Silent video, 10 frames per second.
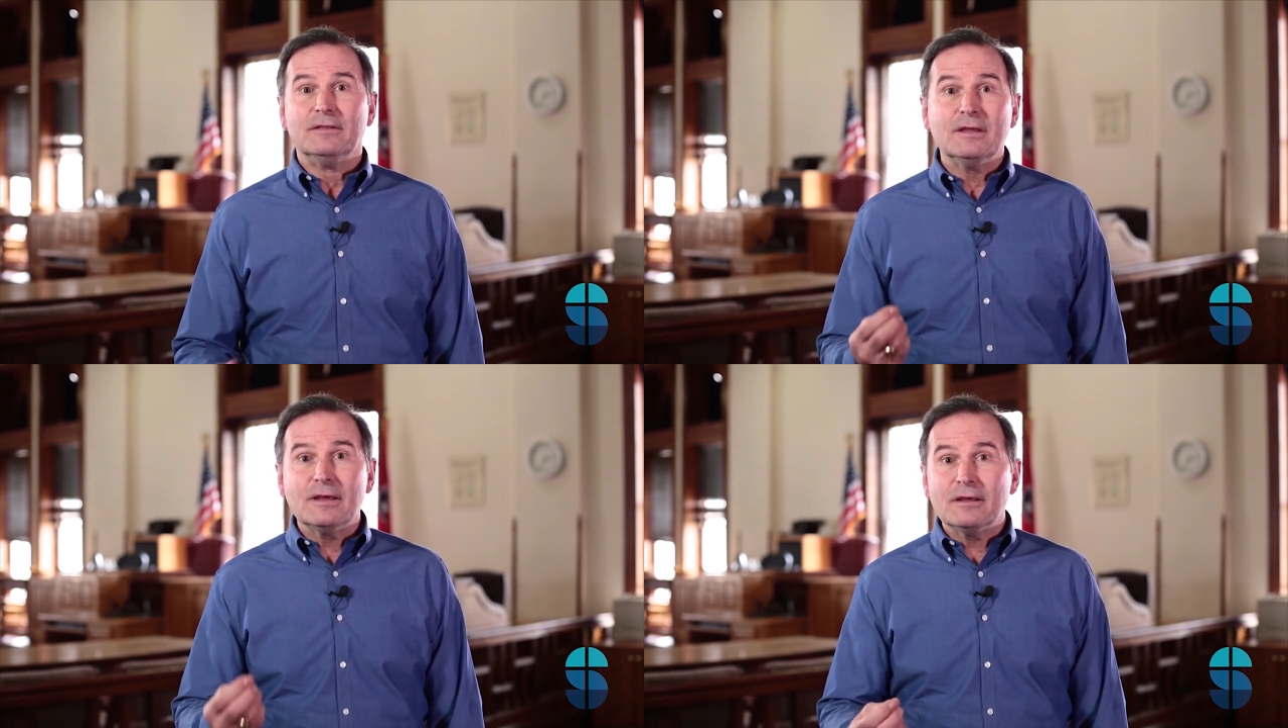
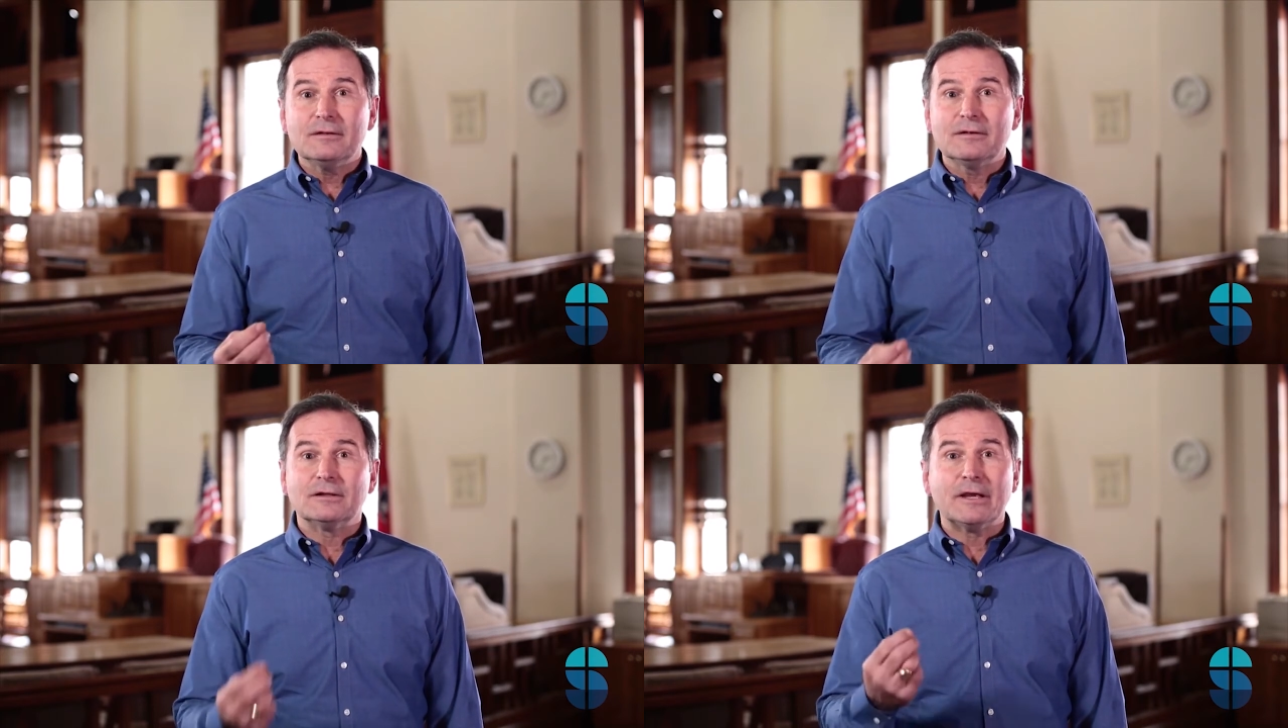
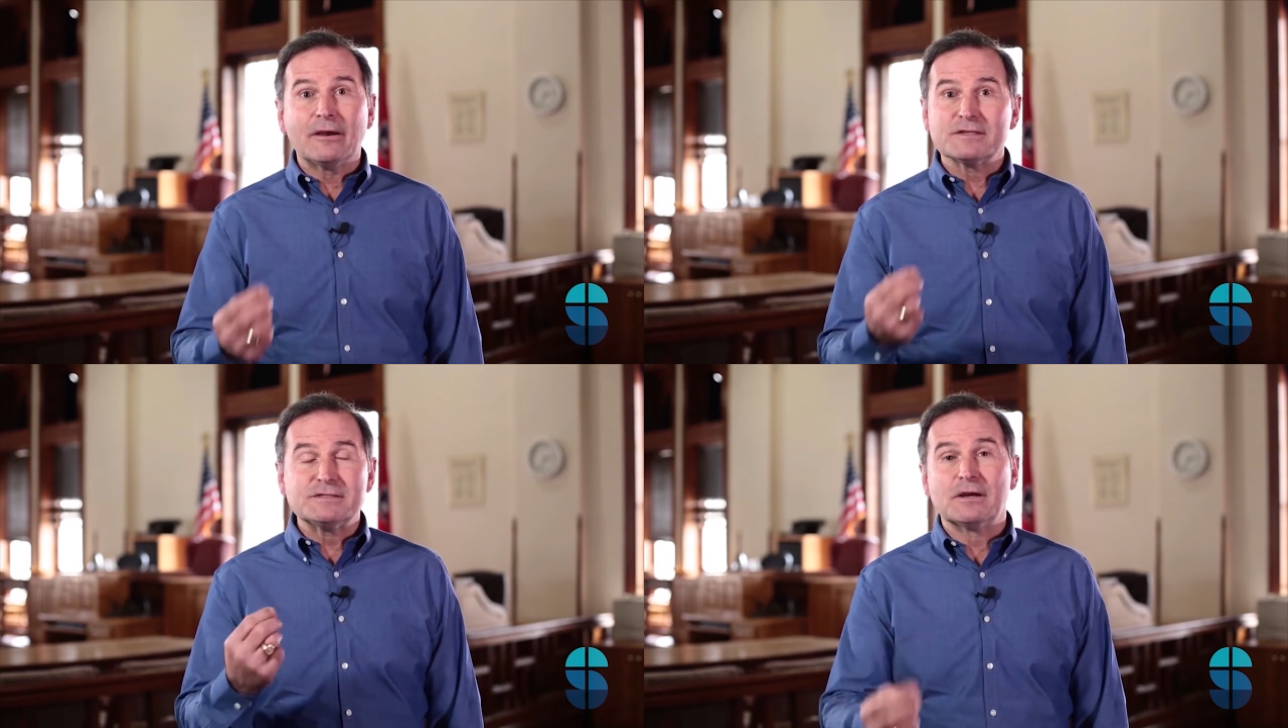then
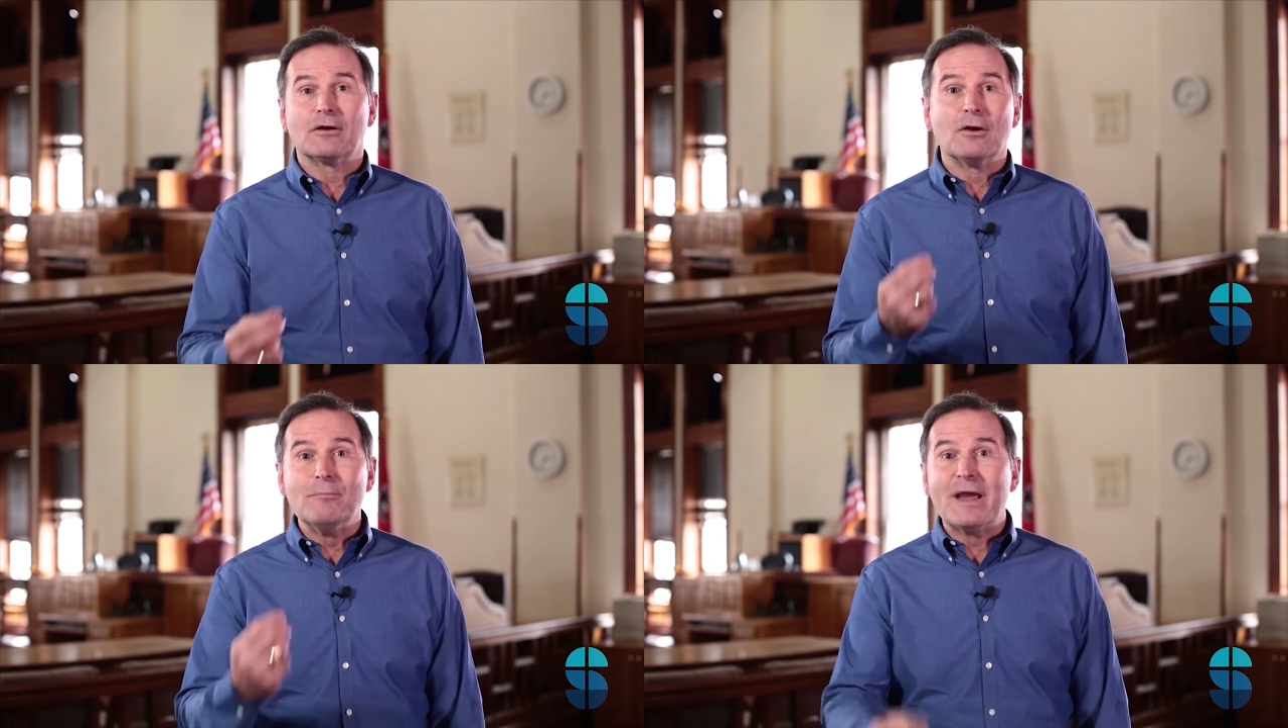Clarence
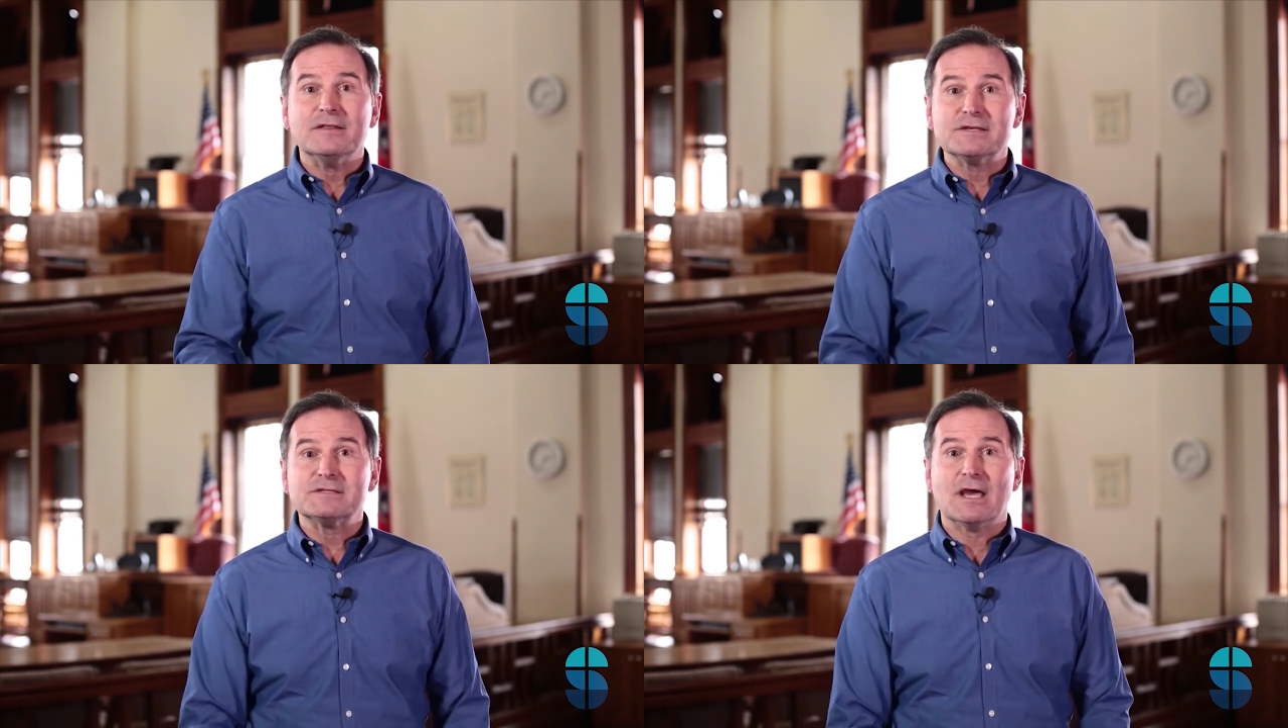Darrow
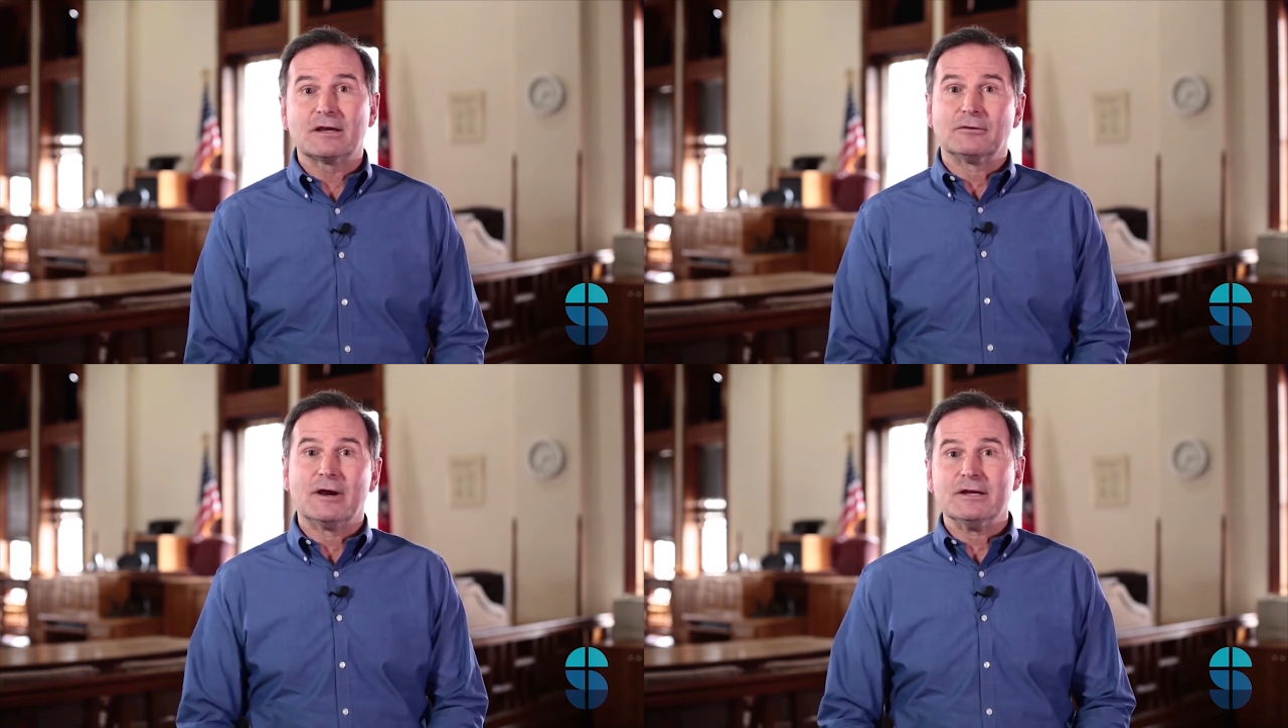made this
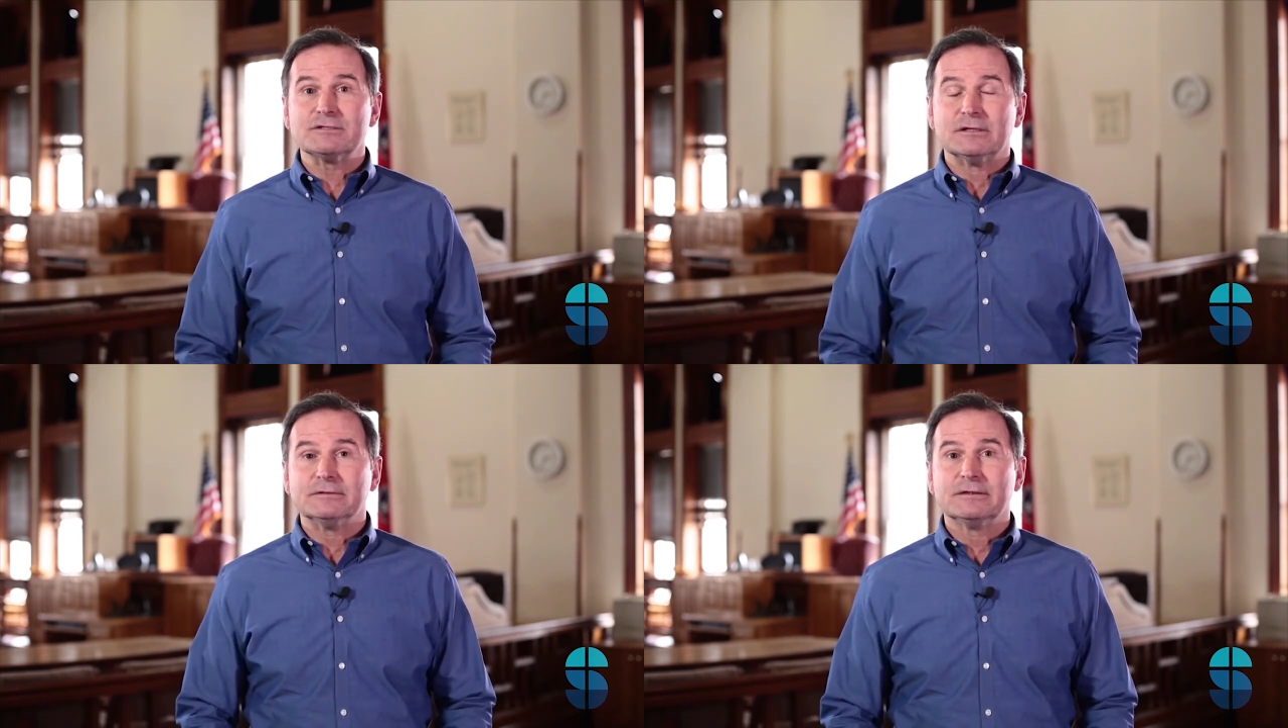
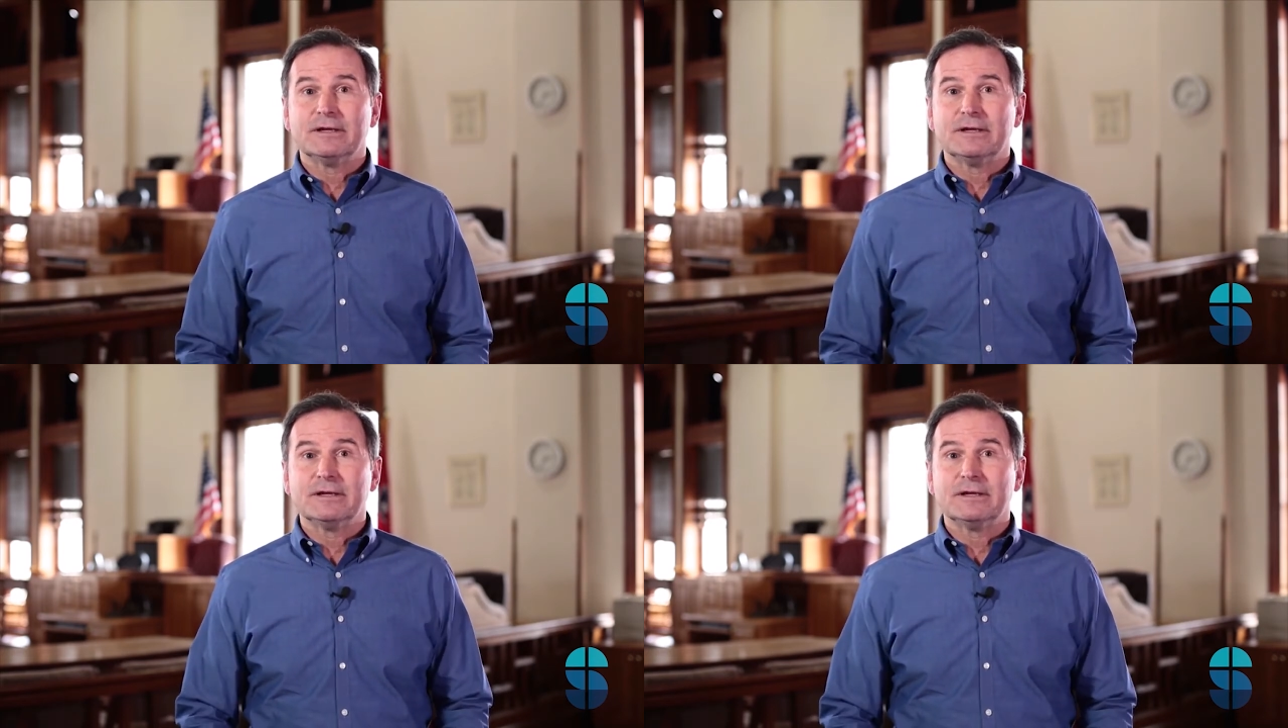declaration.